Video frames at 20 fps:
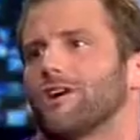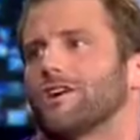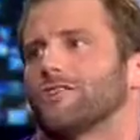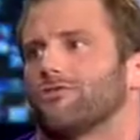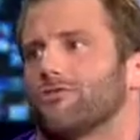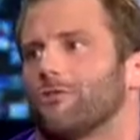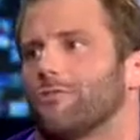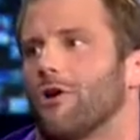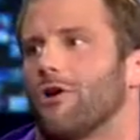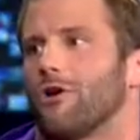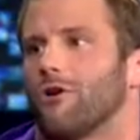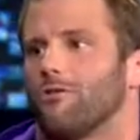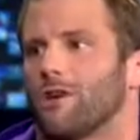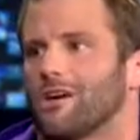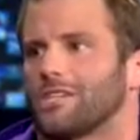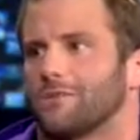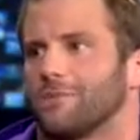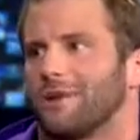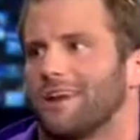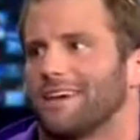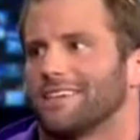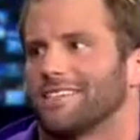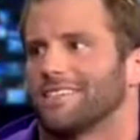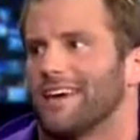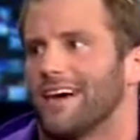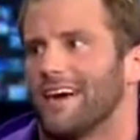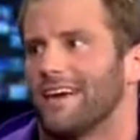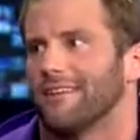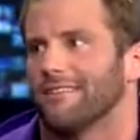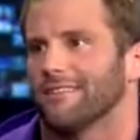Razor Ramon in WrestleMania
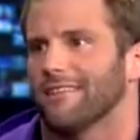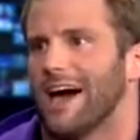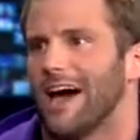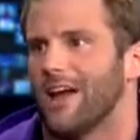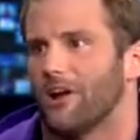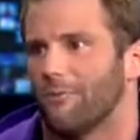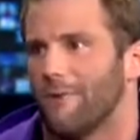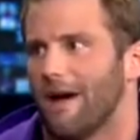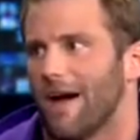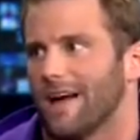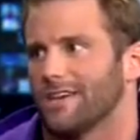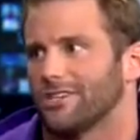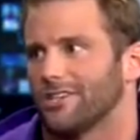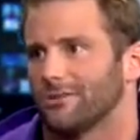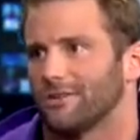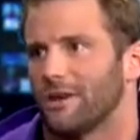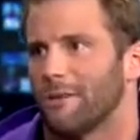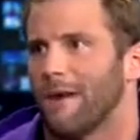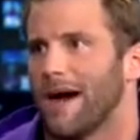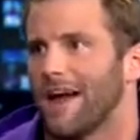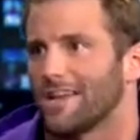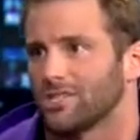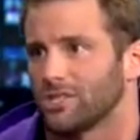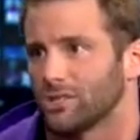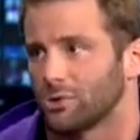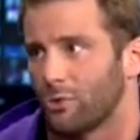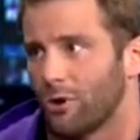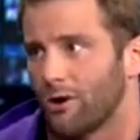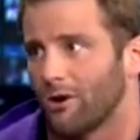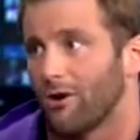10 ladder match. It was at Madison
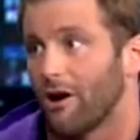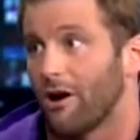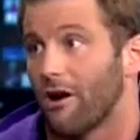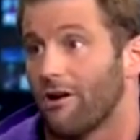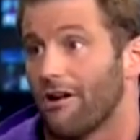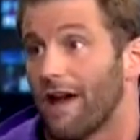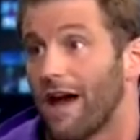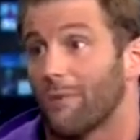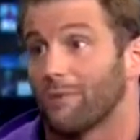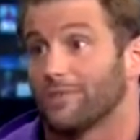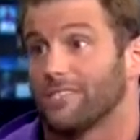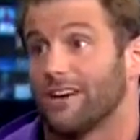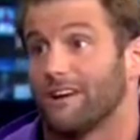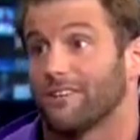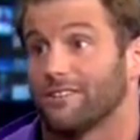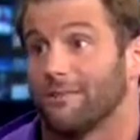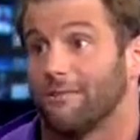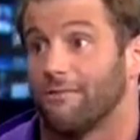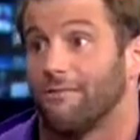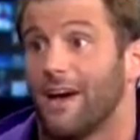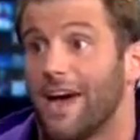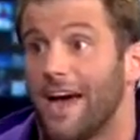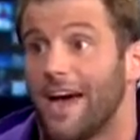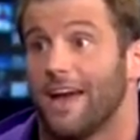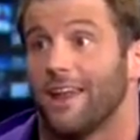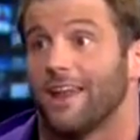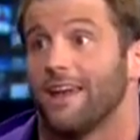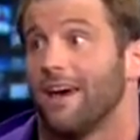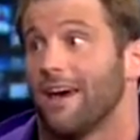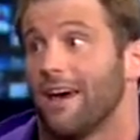Square Garden. I was there as a
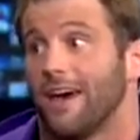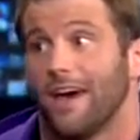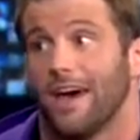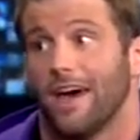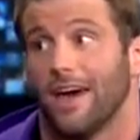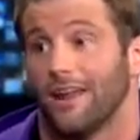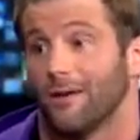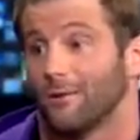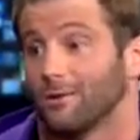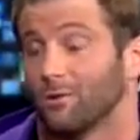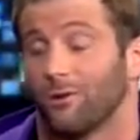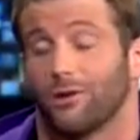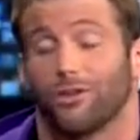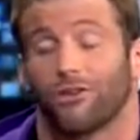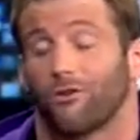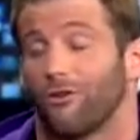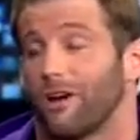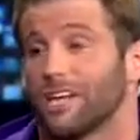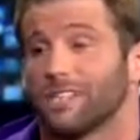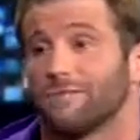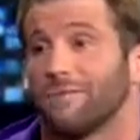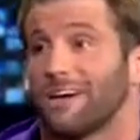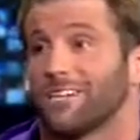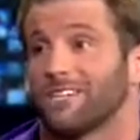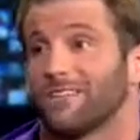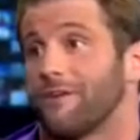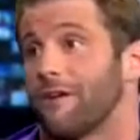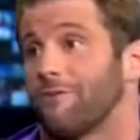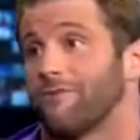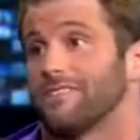fan, and it was one of the greatest
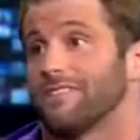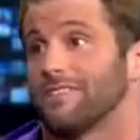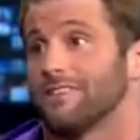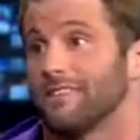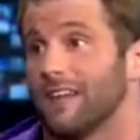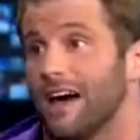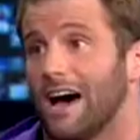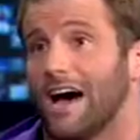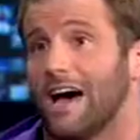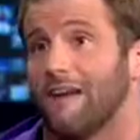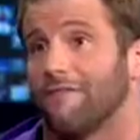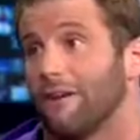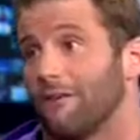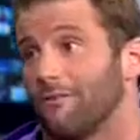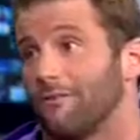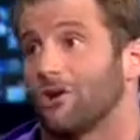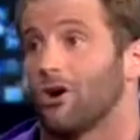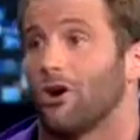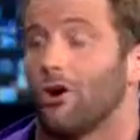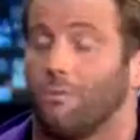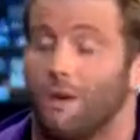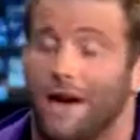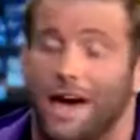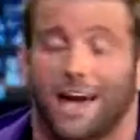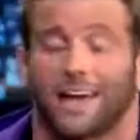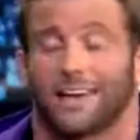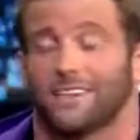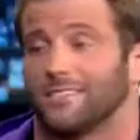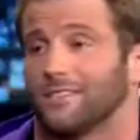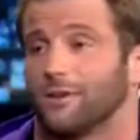matches I've ever seen live. And if you go
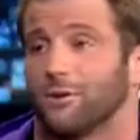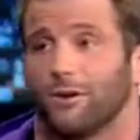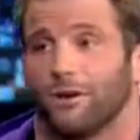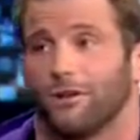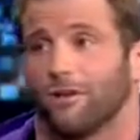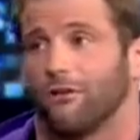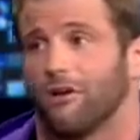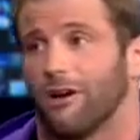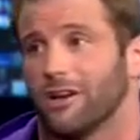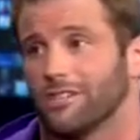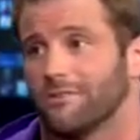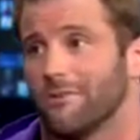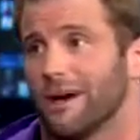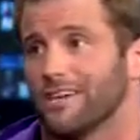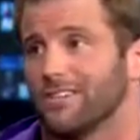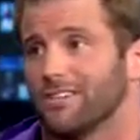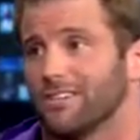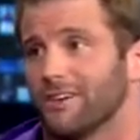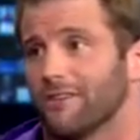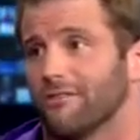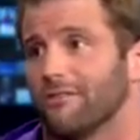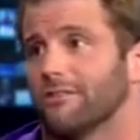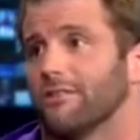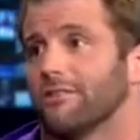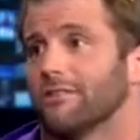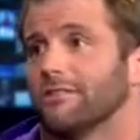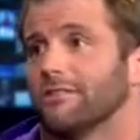back, it's still one of the greatest matches ever.